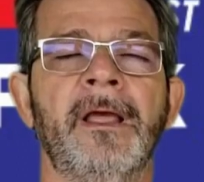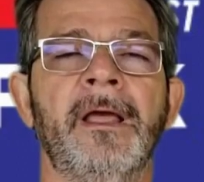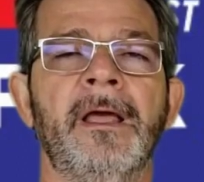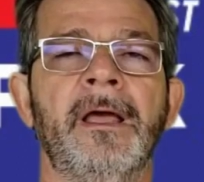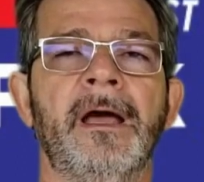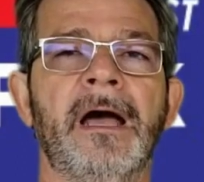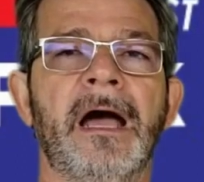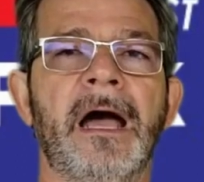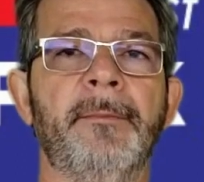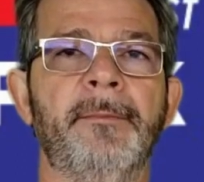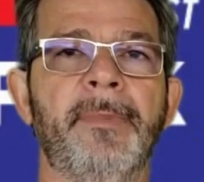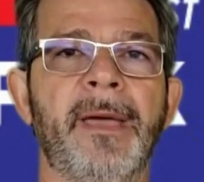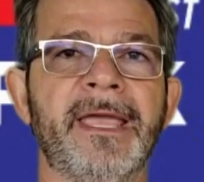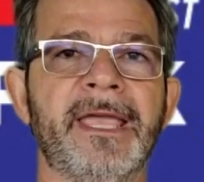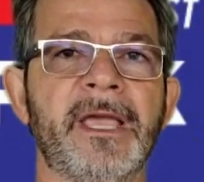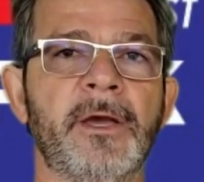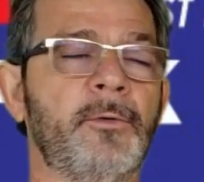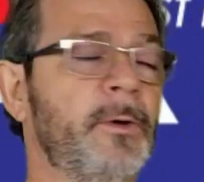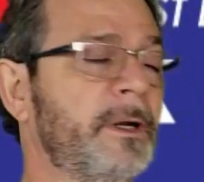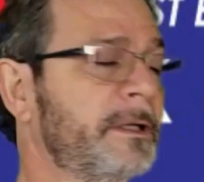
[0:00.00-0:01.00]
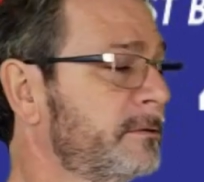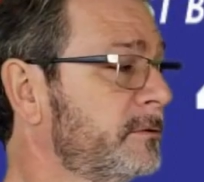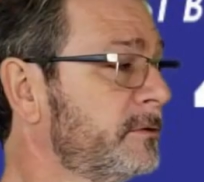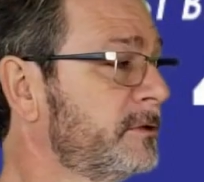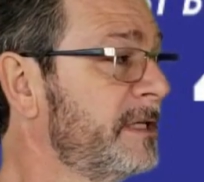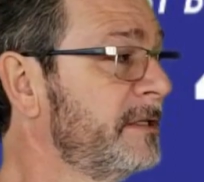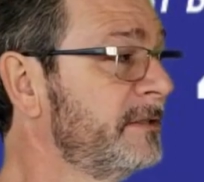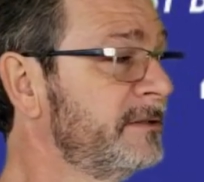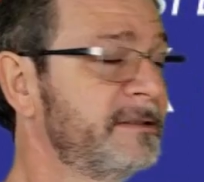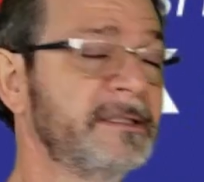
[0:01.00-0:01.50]
The PEK
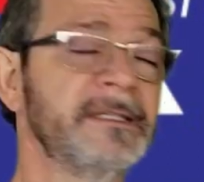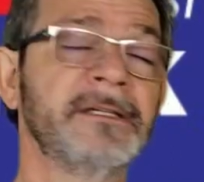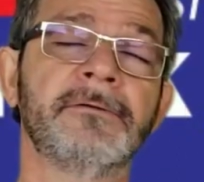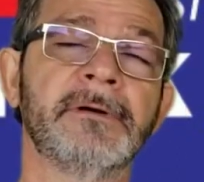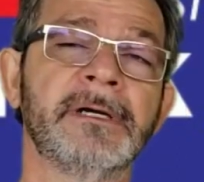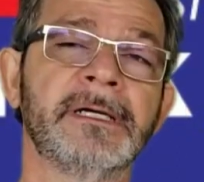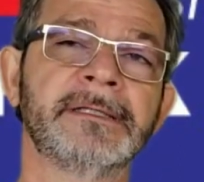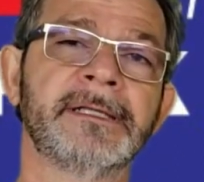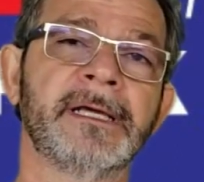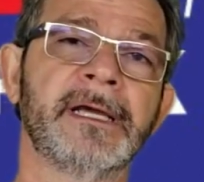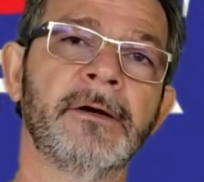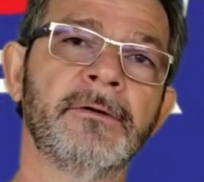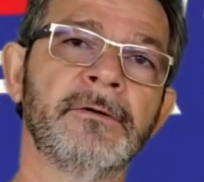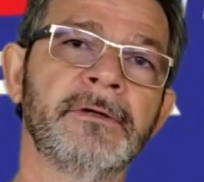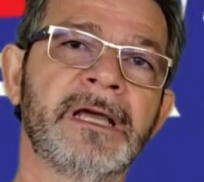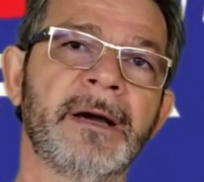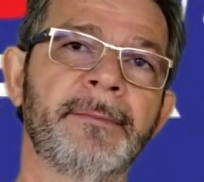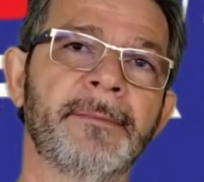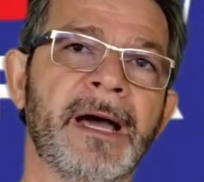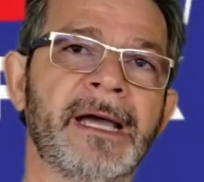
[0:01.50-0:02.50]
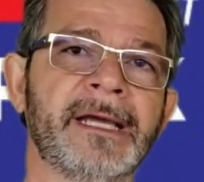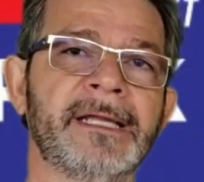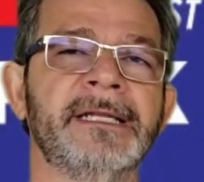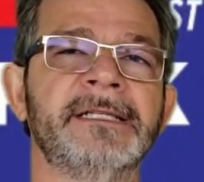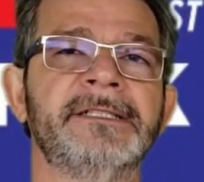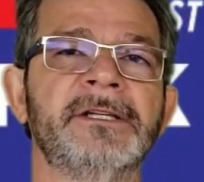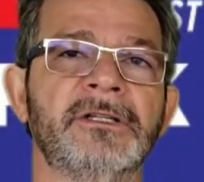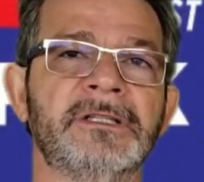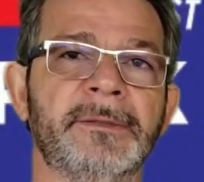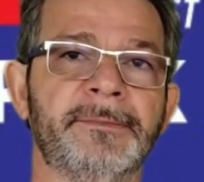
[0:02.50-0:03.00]
450
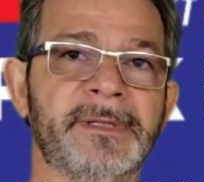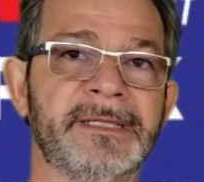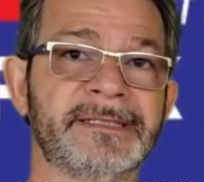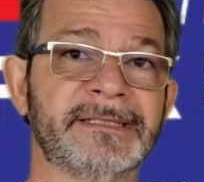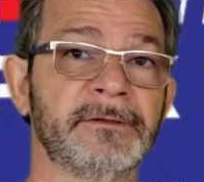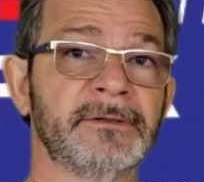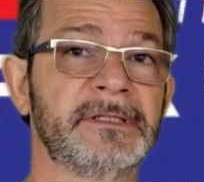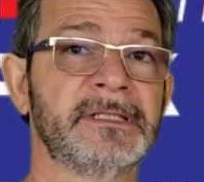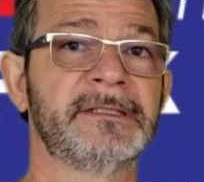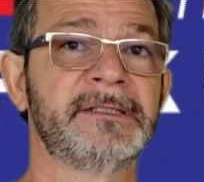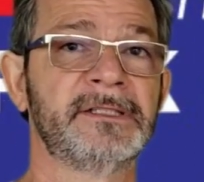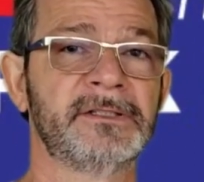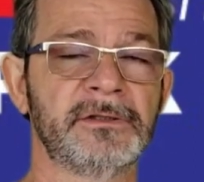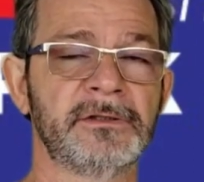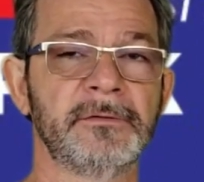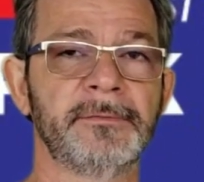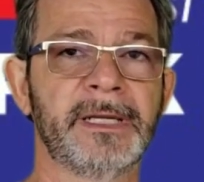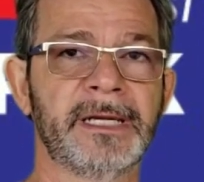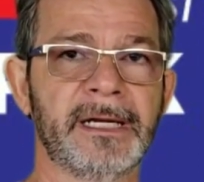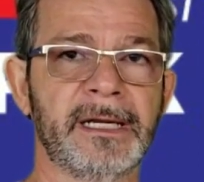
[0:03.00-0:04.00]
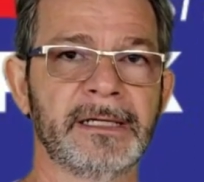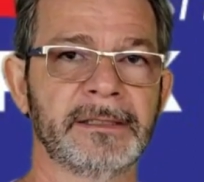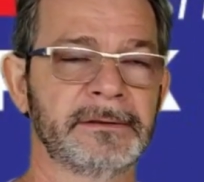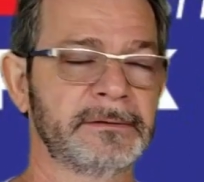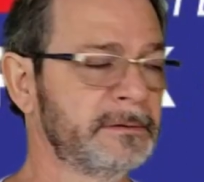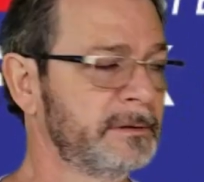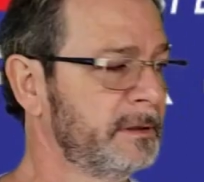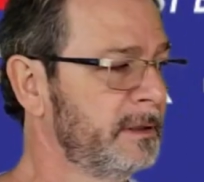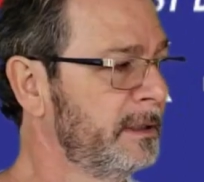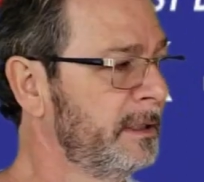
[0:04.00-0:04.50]
is the only
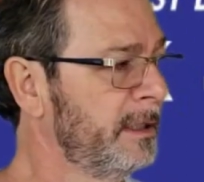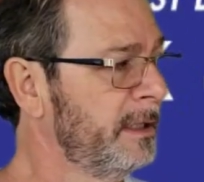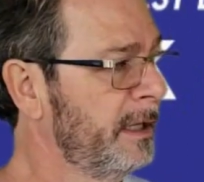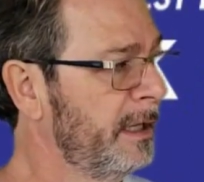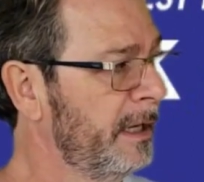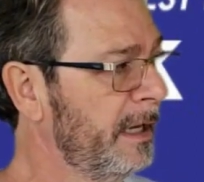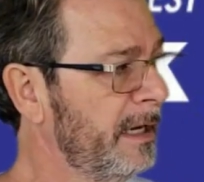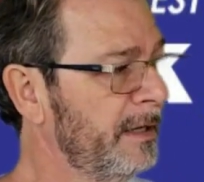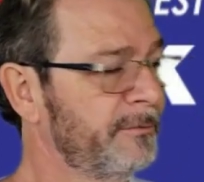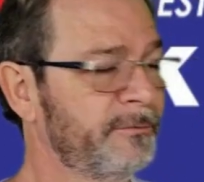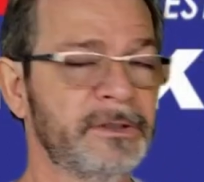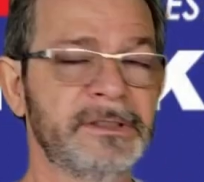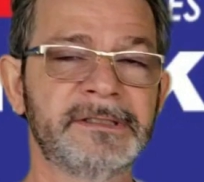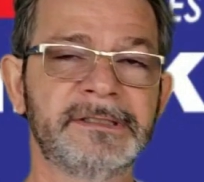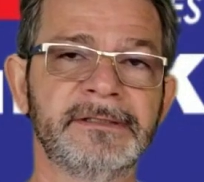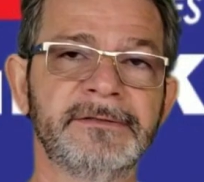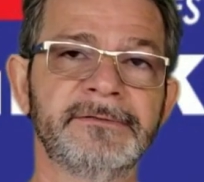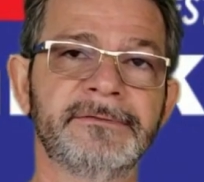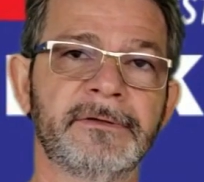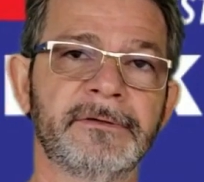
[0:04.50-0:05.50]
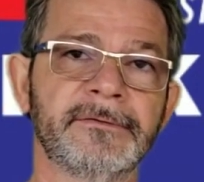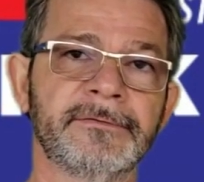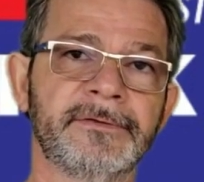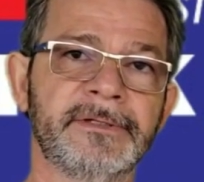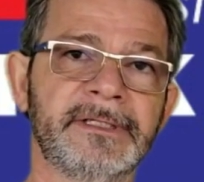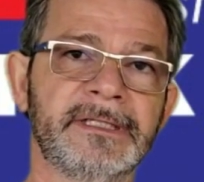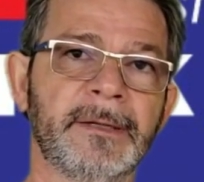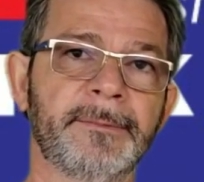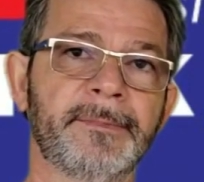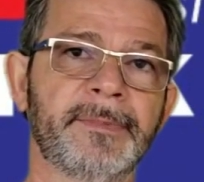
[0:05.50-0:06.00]
high-pressure machine on the market.
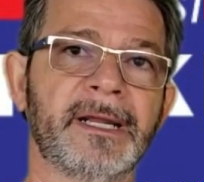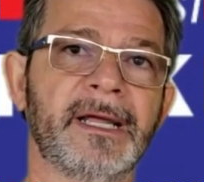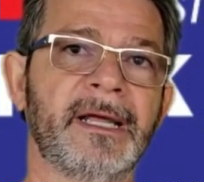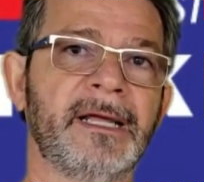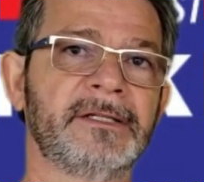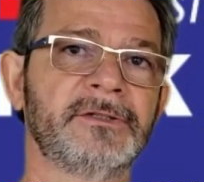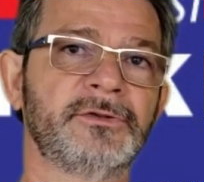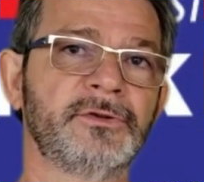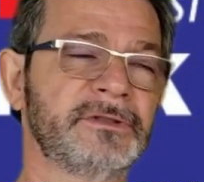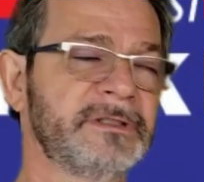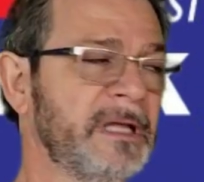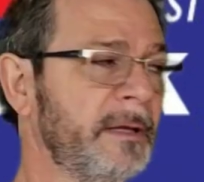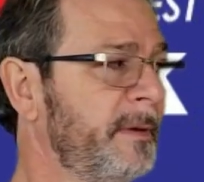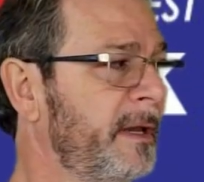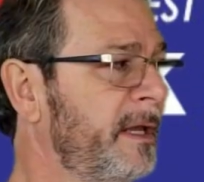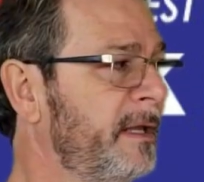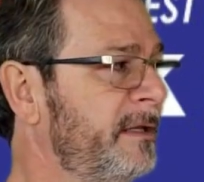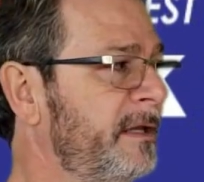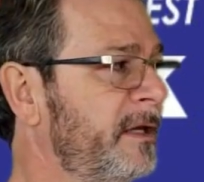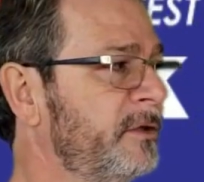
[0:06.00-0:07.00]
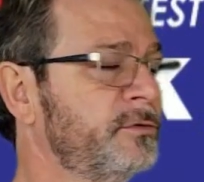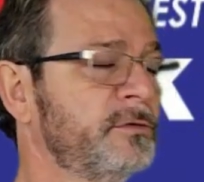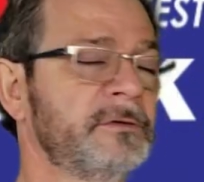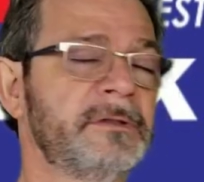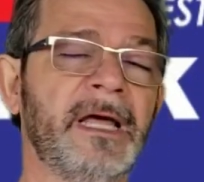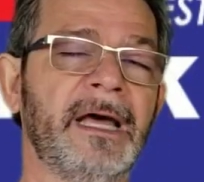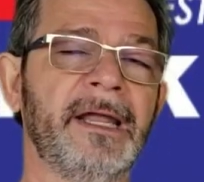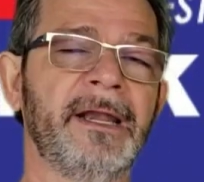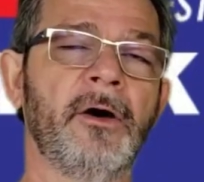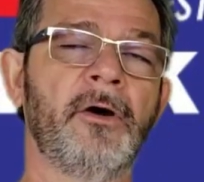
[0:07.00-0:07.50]
It was developed to
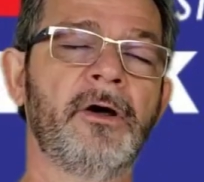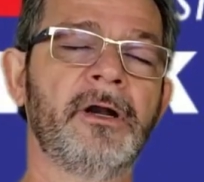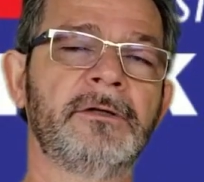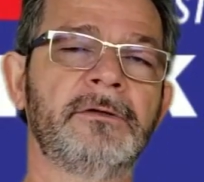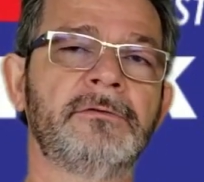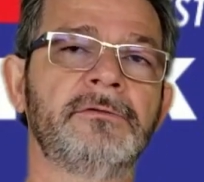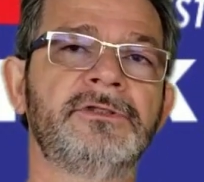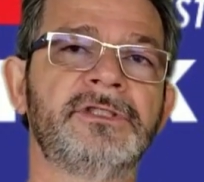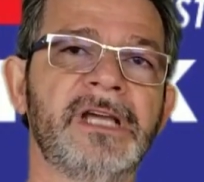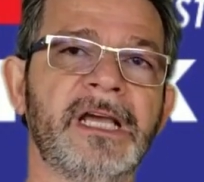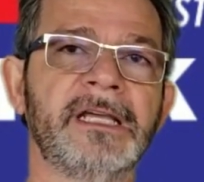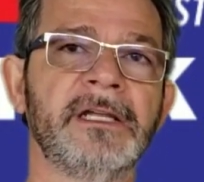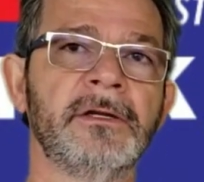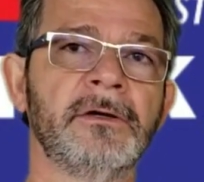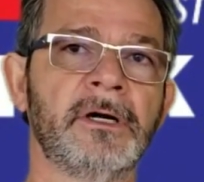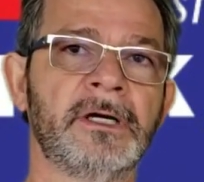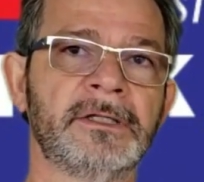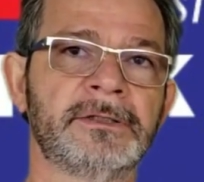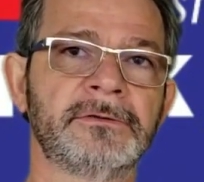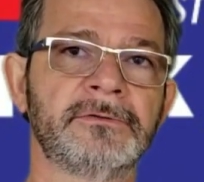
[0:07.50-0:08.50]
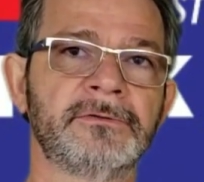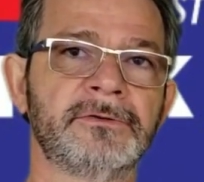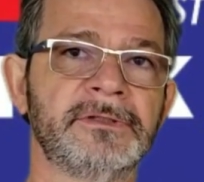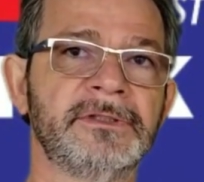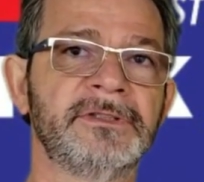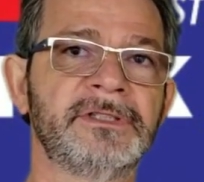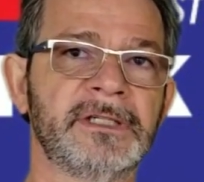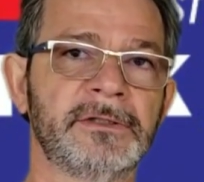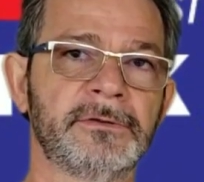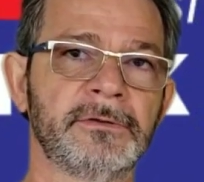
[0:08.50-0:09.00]
just help when diagnosing the
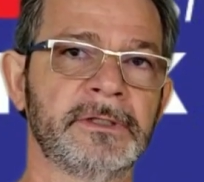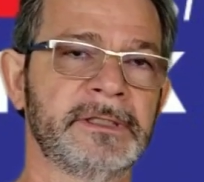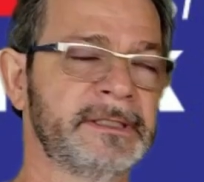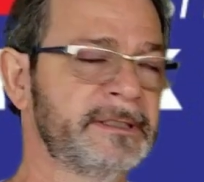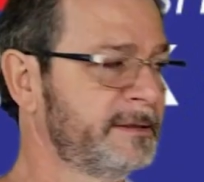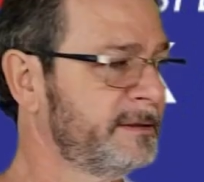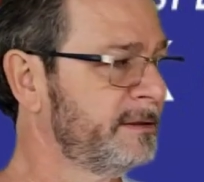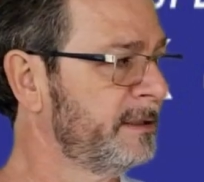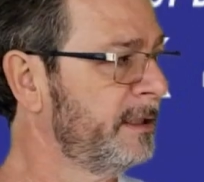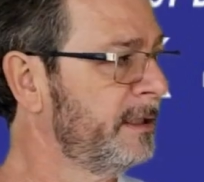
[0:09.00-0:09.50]
injectors.